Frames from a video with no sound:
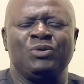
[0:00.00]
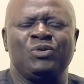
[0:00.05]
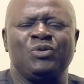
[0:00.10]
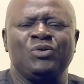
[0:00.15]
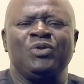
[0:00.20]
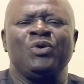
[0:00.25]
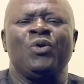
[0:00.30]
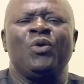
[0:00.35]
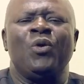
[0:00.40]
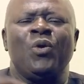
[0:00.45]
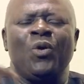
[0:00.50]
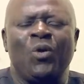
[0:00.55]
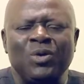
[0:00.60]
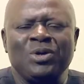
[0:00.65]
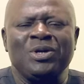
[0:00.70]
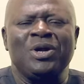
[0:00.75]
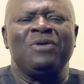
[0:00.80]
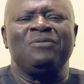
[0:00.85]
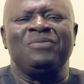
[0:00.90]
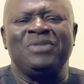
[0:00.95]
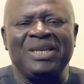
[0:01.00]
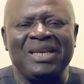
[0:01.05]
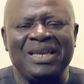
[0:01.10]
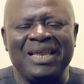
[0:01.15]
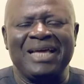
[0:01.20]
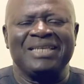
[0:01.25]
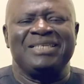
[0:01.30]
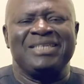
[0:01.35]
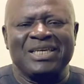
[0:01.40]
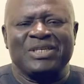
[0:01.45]
to the owner of the
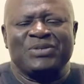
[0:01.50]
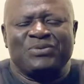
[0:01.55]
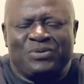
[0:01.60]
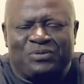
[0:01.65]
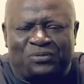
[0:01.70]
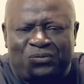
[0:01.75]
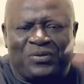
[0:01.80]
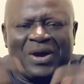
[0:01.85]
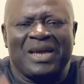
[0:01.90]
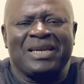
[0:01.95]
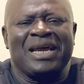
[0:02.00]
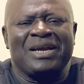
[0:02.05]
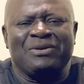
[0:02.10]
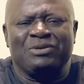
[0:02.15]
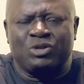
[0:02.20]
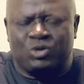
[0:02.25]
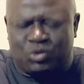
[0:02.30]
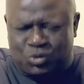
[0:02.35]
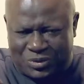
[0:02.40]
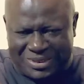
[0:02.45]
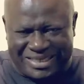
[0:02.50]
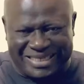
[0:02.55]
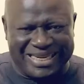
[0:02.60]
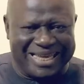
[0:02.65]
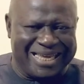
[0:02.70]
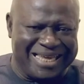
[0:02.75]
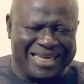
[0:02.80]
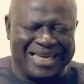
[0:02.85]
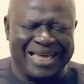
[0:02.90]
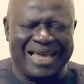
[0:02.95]
largest refinery
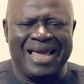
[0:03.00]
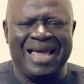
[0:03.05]
today